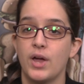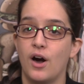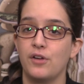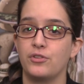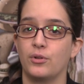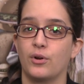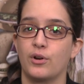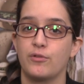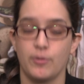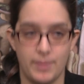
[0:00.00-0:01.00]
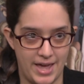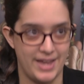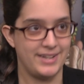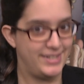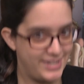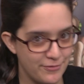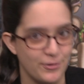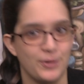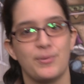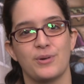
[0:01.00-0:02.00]
We also learned from a
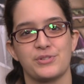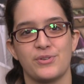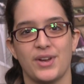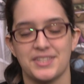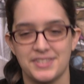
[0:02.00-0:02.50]
different post credit